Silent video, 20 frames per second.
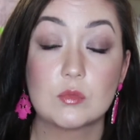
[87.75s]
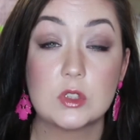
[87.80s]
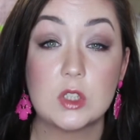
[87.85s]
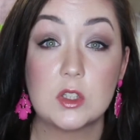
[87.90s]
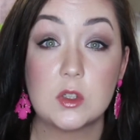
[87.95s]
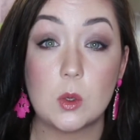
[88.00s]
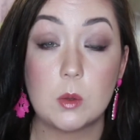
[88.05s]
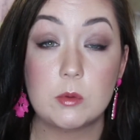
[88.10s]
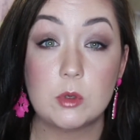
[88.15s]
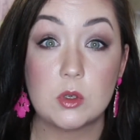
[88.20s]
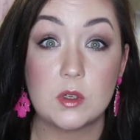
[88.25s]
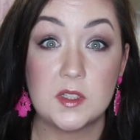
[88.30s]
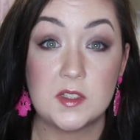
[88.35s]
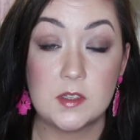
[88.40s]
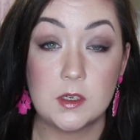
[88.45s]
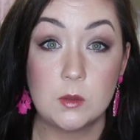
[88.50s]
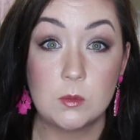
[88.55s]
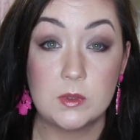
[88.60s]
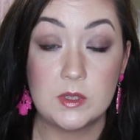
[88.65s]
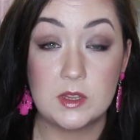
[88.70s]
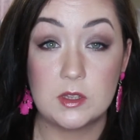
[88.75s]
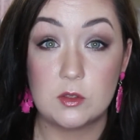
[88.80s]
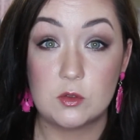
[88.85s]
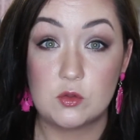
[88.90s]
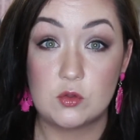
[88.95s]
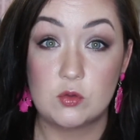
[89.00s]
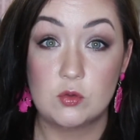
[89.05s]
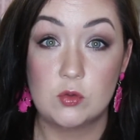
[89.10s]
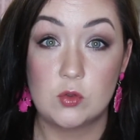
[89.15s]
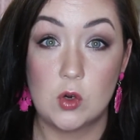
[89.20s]
So I'm gonna start with the
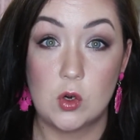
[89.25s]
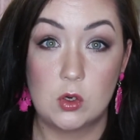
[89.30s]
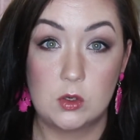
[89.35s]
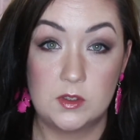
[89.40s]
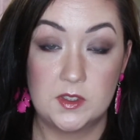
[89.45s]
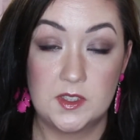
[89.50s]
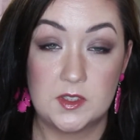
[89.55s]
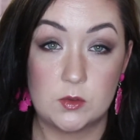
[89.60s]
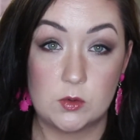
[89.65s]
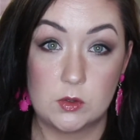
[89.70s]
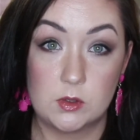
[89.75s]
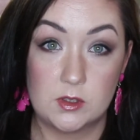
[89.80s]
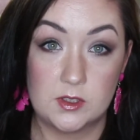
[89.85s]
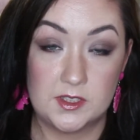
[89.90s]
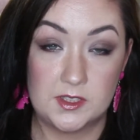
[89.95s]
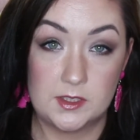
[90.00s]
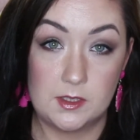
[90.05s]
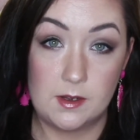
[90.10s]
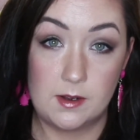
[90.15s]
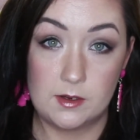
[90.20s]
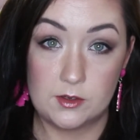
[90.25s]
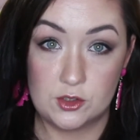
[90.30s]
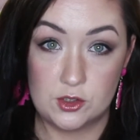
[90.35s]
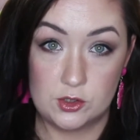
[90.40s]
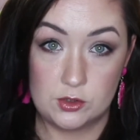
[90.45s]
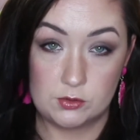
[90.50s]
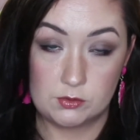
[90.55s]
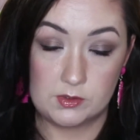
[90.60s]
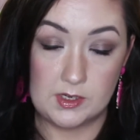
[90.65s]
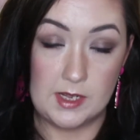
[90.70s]
drugstore
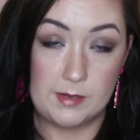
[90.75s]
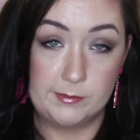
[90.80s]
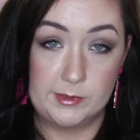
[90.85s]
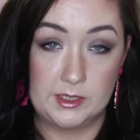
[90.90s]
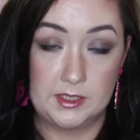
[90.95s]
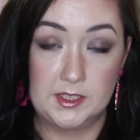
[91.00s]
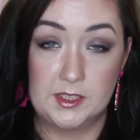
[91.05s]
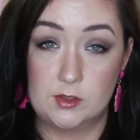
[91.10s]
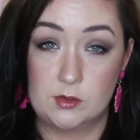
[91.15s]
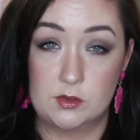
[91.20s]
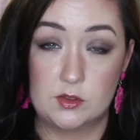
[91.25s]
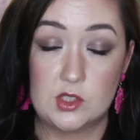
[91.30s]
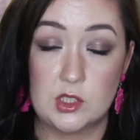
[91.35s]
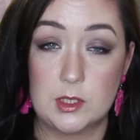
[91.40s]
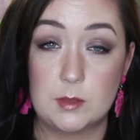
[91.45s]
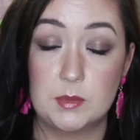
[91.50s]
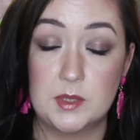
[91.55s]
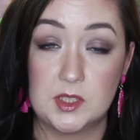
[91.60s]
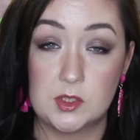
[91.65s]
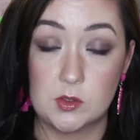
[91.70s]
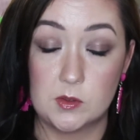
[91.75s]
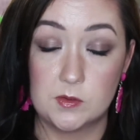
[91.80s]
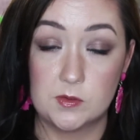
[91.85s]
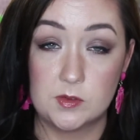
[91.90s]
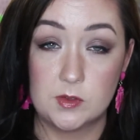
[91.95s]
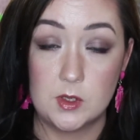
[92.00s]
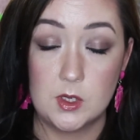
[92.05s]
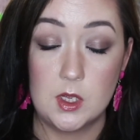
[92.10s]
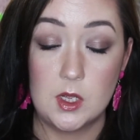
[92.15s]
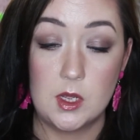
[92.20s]
/ chemist type
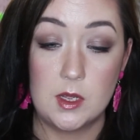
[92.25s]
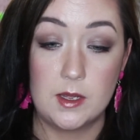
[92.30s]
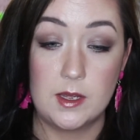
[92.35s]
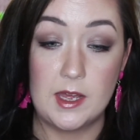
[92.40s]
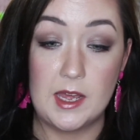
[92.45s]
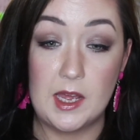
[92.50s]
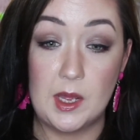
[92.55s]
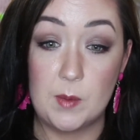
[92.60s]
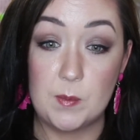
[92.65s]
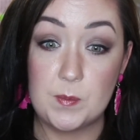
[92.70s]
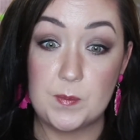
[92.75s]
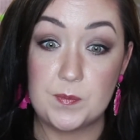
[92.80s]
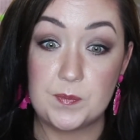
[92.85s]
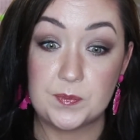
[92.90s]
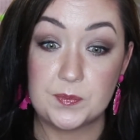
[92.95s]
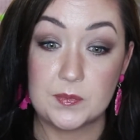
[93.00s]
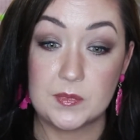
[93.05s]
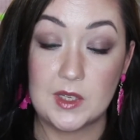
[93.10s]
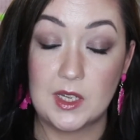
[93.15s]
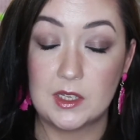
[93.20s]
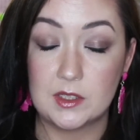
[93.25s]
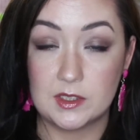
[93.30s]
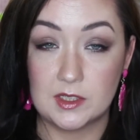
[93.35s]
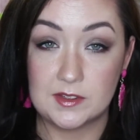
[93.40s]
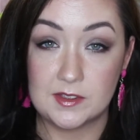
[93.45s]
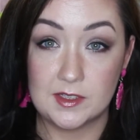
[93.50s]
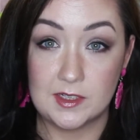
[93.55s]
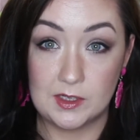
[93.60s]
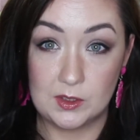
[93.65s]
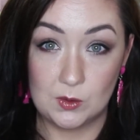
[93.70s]
stuff, and
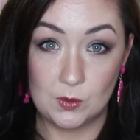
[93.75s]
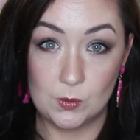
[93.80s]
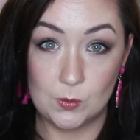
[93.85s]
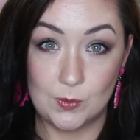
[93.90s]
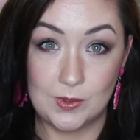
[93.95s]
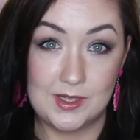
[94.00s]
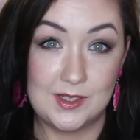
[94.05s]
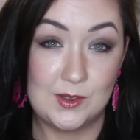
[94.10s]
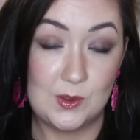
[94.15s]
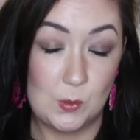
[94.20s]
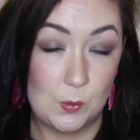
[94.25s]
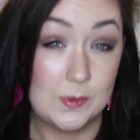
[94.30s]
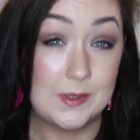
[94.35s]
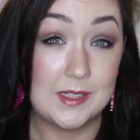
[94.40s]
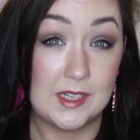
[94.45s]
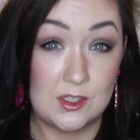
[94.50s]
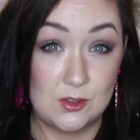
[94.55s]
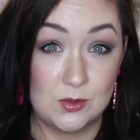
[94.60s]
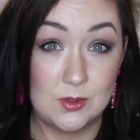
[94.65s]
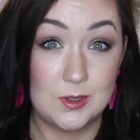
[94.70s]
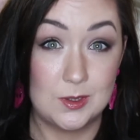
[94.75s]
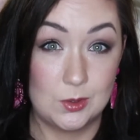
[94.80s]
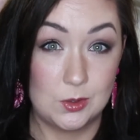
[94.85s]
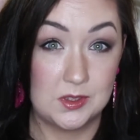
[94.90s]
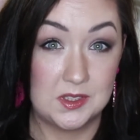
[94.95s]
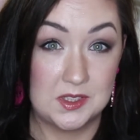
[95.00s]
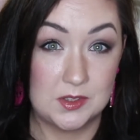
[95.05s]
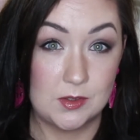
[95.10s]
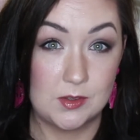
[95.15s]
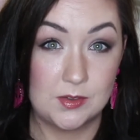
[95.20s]
get that out of the way, and then we'll get to the
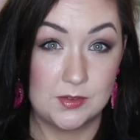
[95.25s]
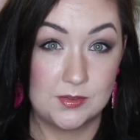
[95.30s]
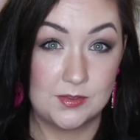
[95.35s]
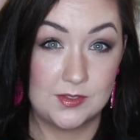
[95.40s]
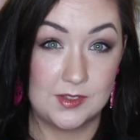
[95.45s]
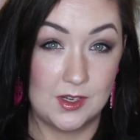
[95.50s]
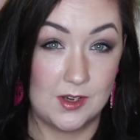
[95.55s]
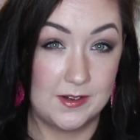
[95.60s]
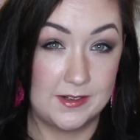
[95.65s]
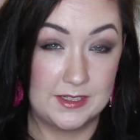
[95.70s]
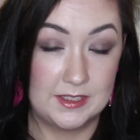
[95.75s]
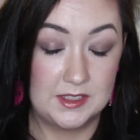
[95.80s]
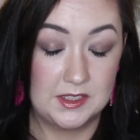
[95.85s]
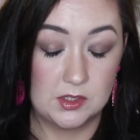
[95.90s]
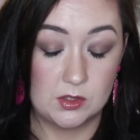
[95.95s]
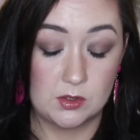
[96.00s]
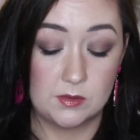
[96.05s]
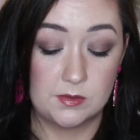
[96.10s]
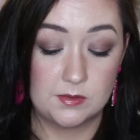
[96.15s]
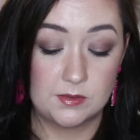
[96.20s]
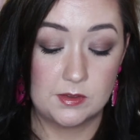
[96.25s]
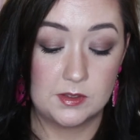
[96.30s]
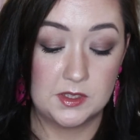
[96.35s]
good stuff, the high-end stuff.